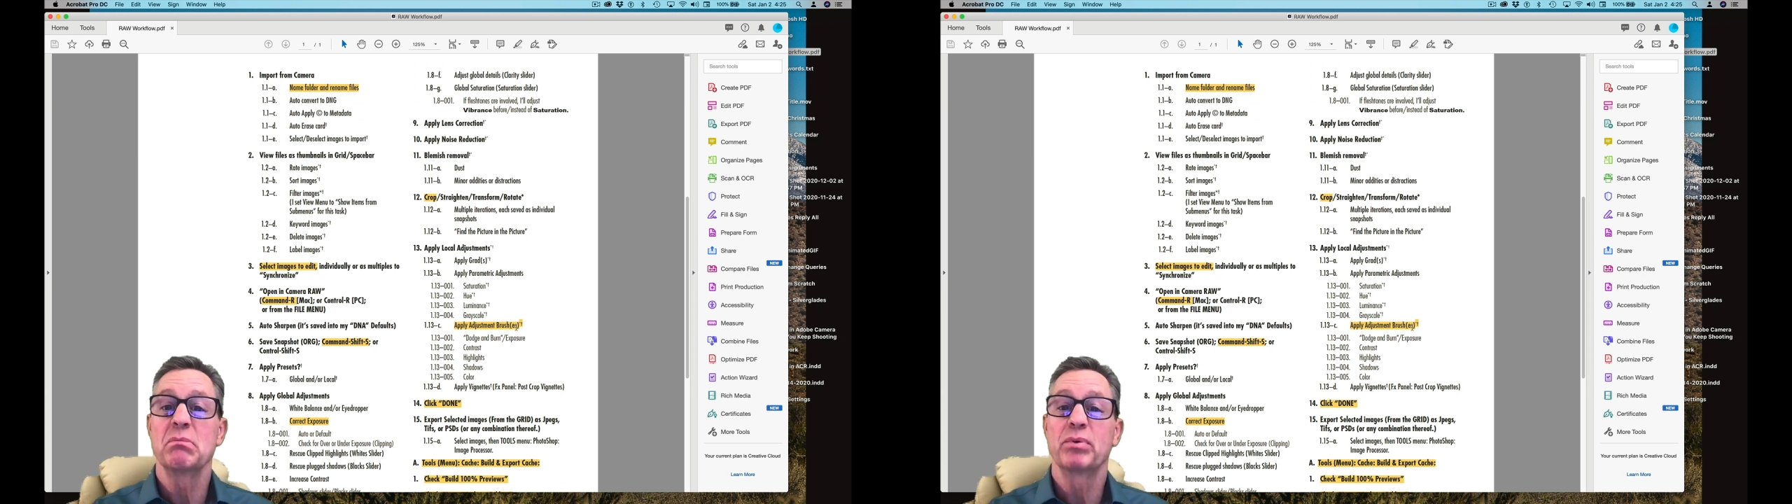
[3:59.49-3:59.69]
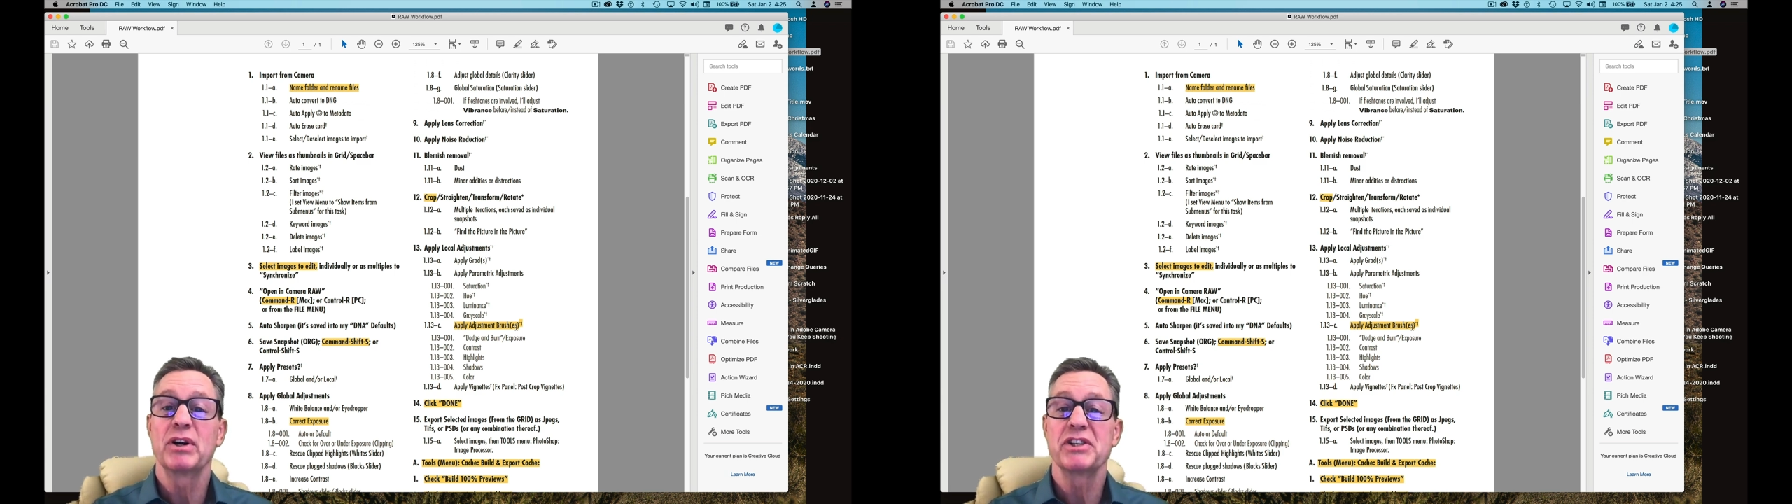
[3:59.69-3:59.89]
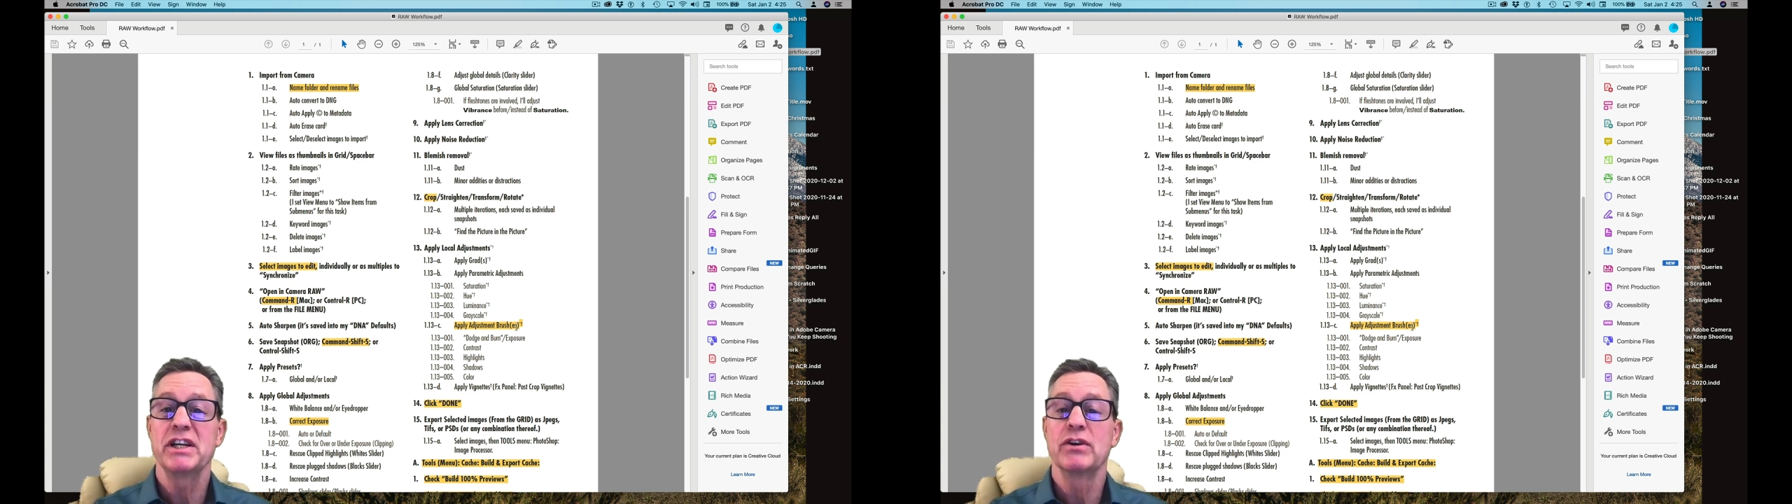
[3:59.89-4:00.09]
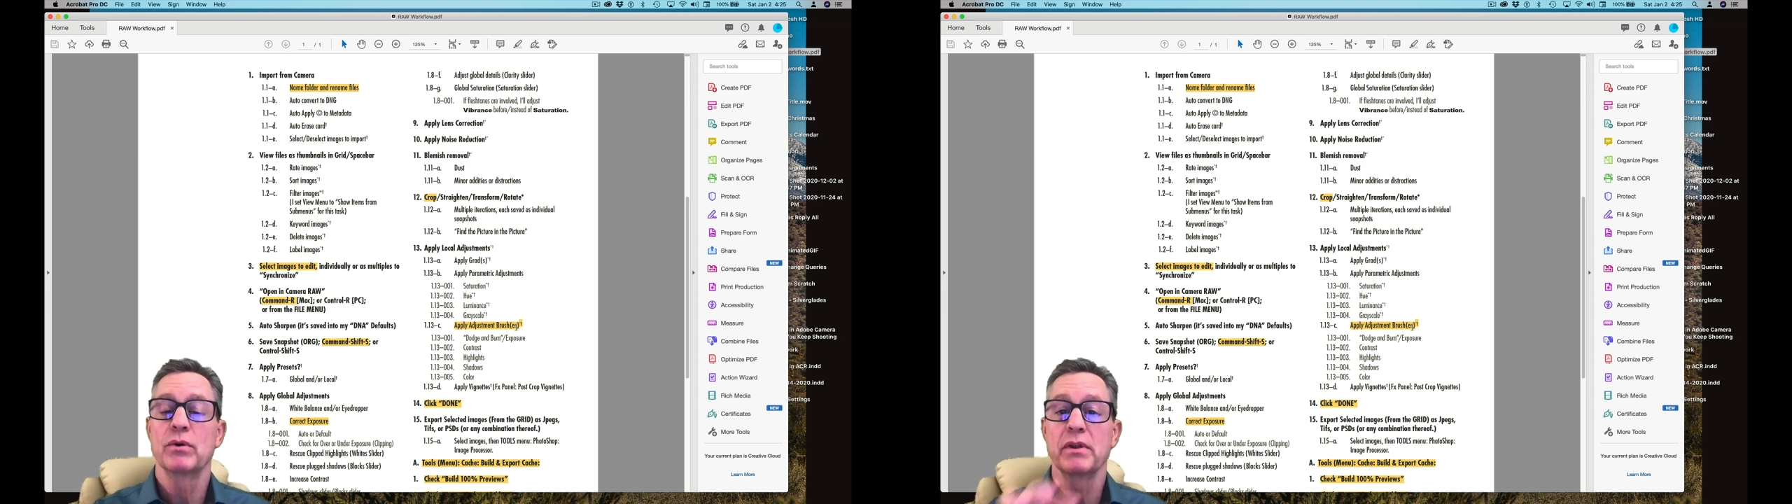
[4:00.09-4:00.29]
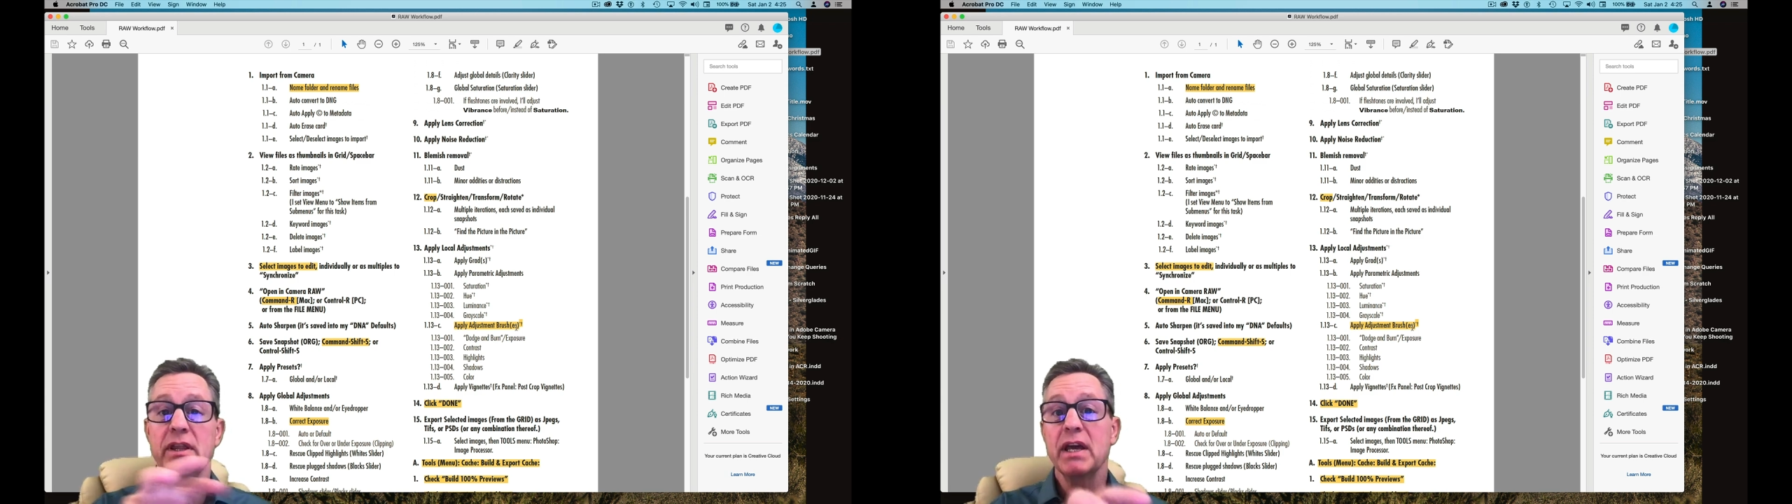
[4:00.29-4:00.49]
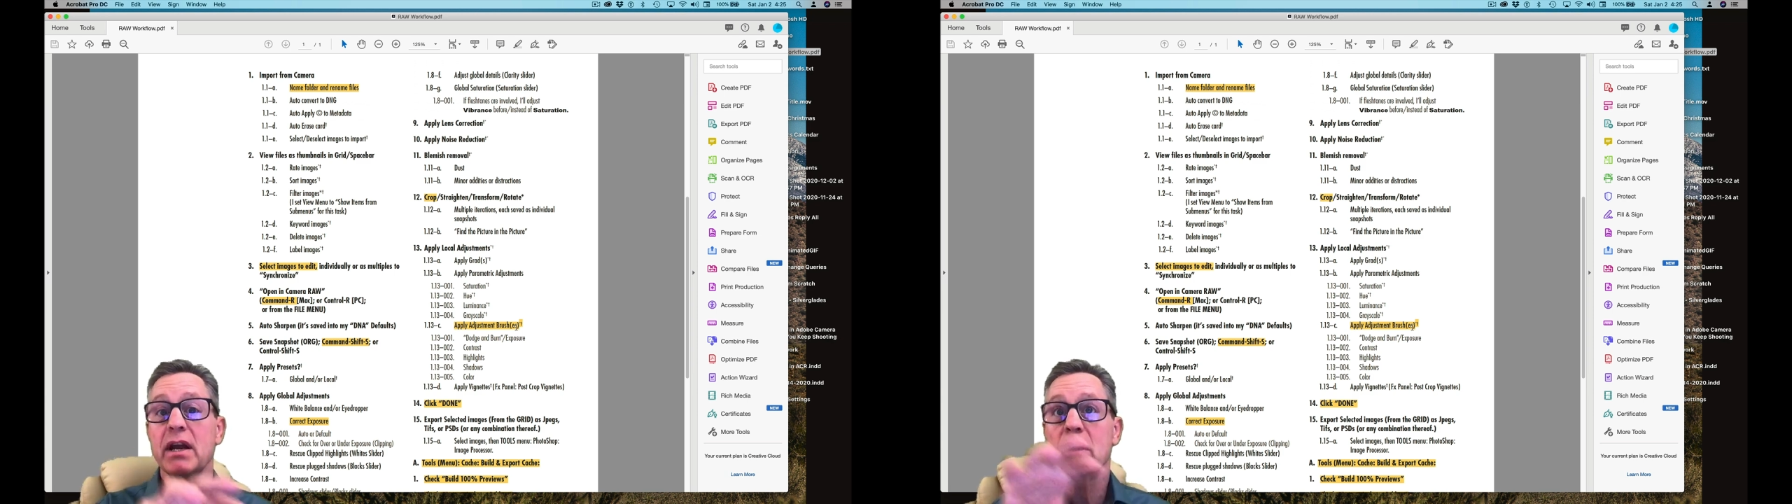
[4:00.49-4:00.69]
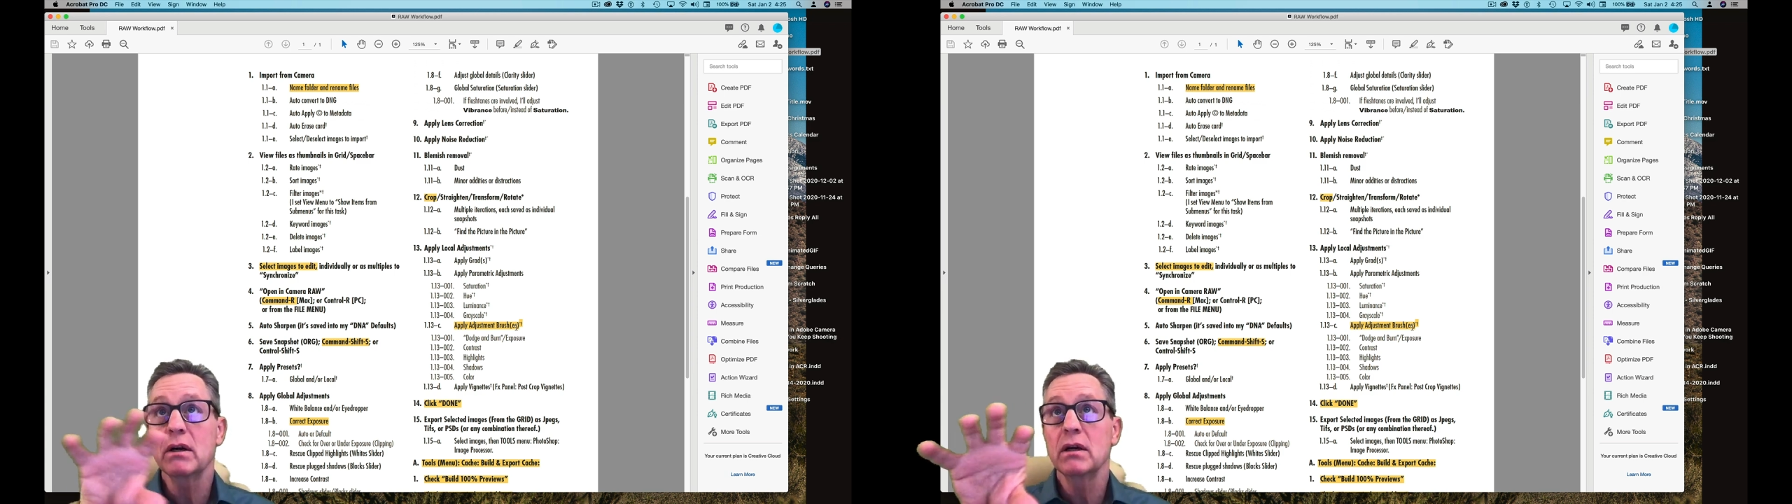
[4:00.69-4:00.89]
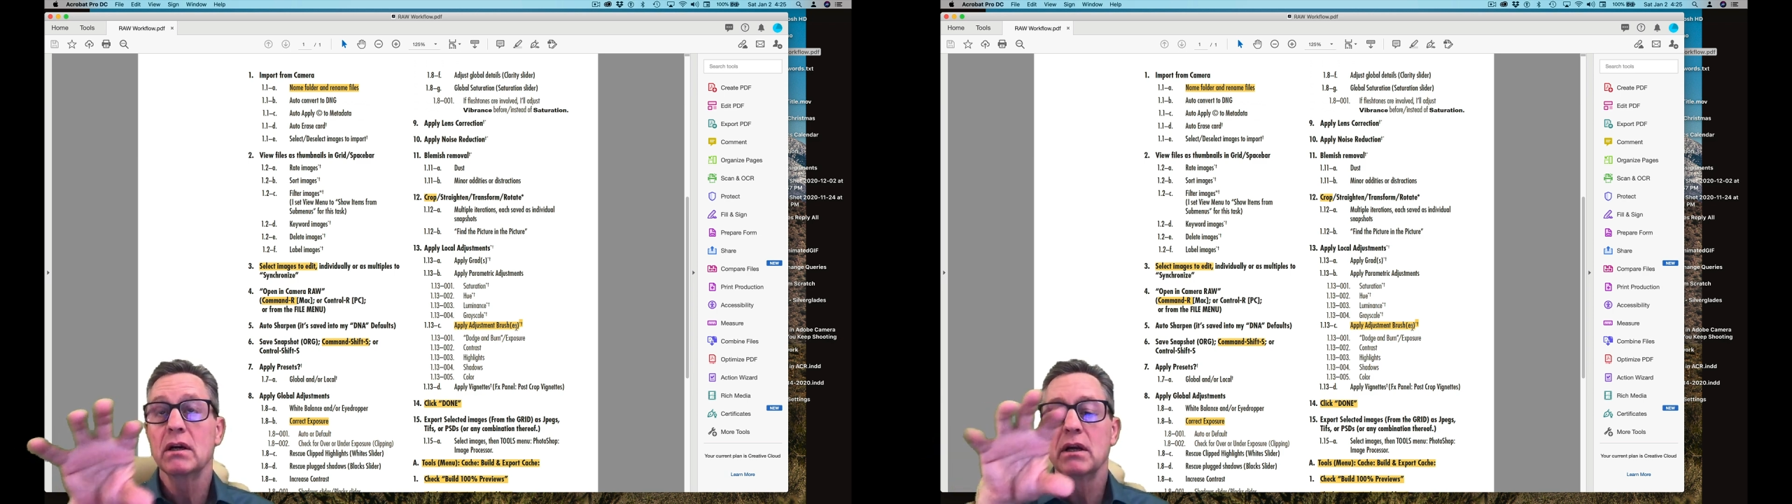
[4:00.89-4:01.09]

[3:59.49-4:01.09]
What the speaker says: brush here or there,